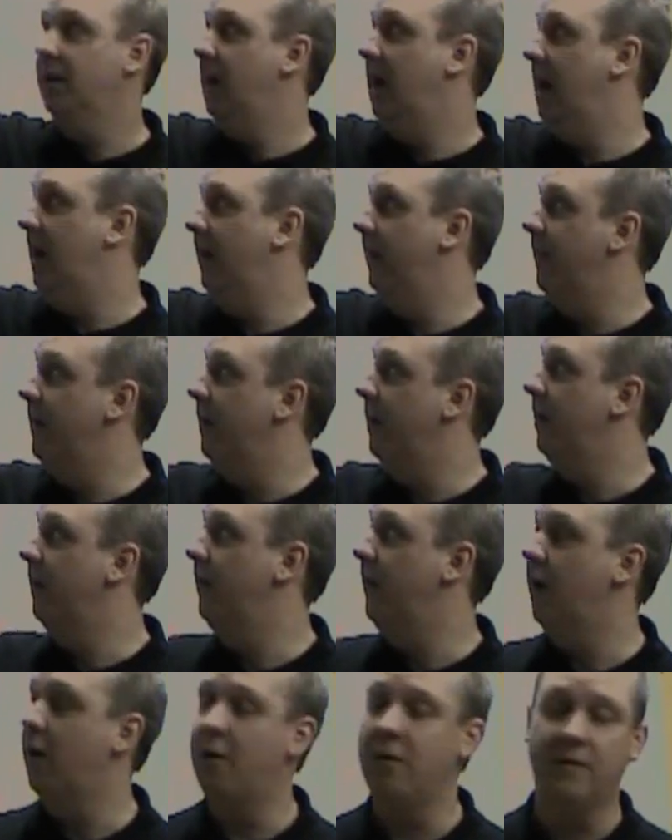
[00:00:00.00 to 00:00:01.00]

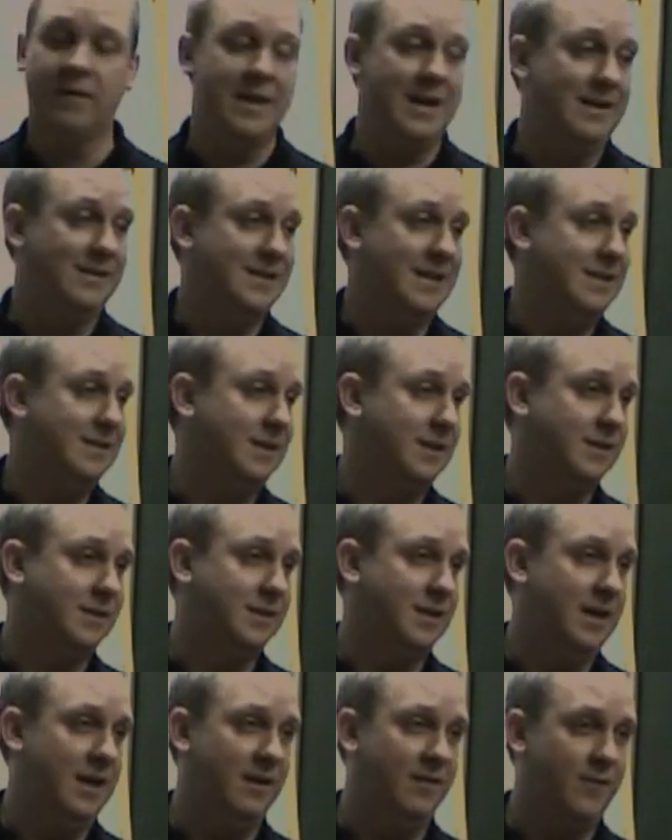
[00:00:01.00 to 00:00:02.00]
The hurt thing's easy to
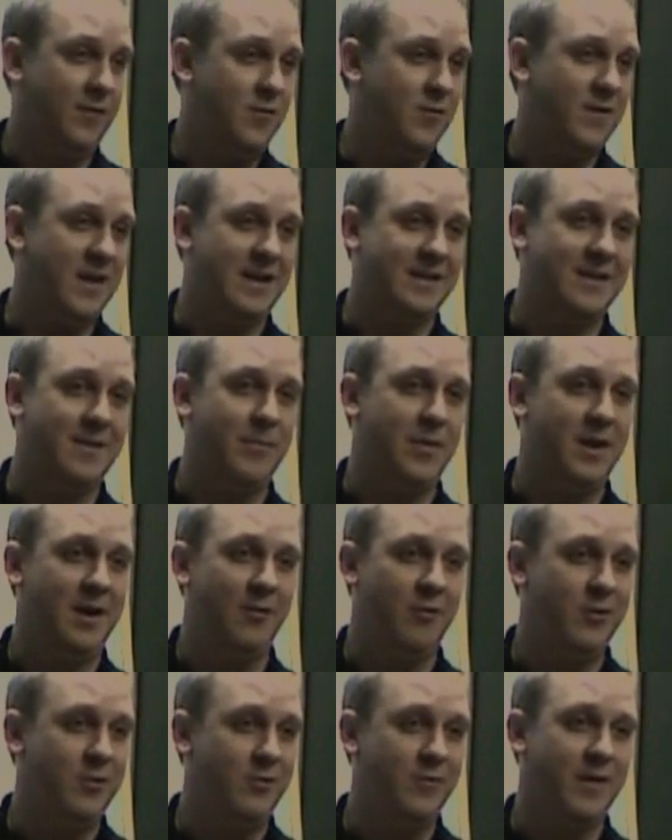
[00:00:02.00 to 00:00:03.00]
see. If you say something
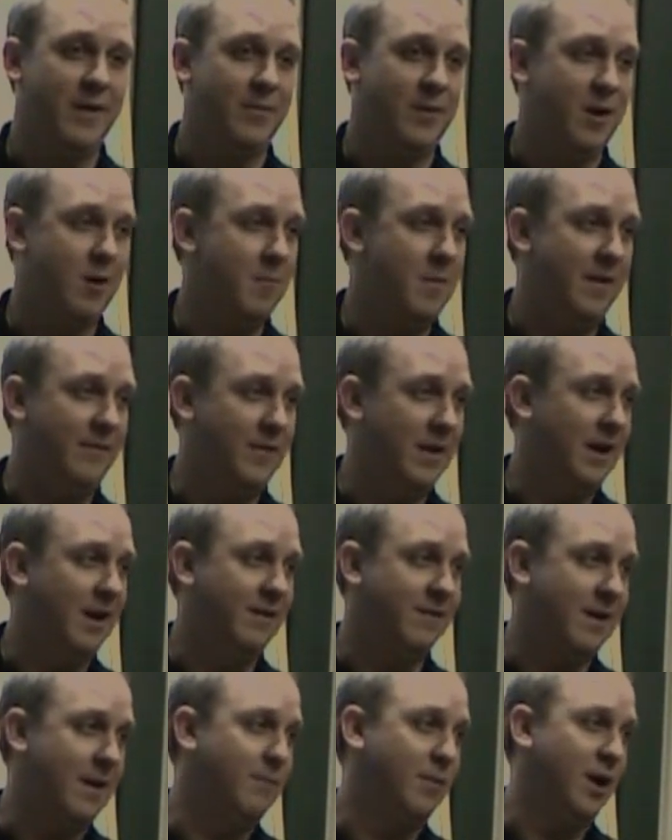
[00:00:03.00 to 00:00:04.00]
or do something to hurt my
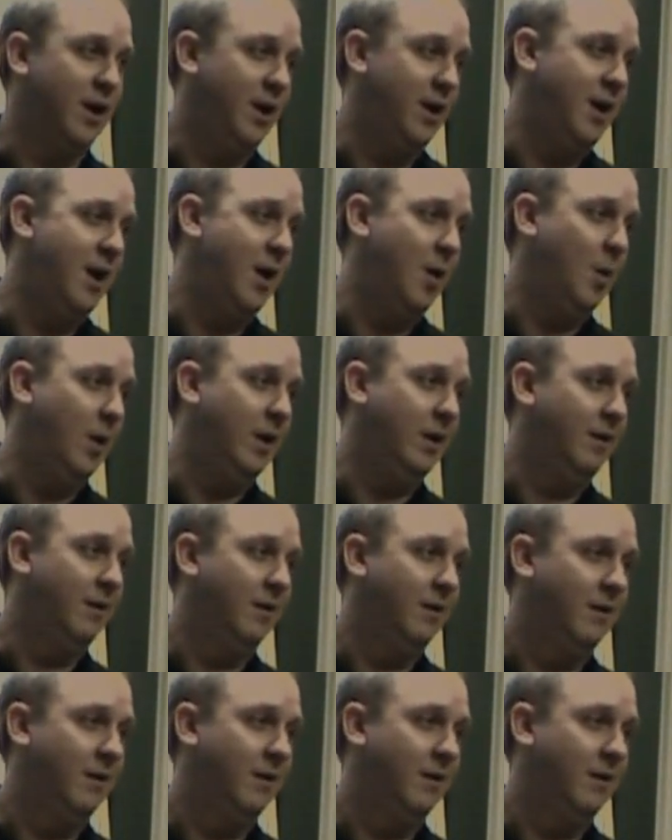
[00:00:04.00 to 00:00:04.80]
feelings, I'm going to know it.